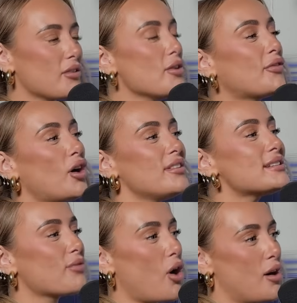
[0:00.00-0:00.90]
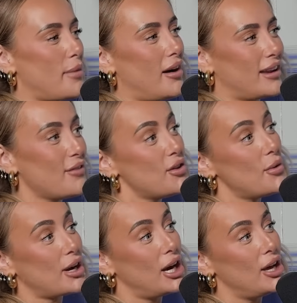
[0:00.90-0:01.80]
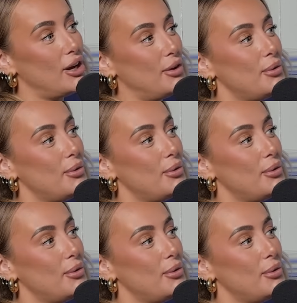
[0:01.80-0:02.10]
You've got this wrong, but I'll give you a clue.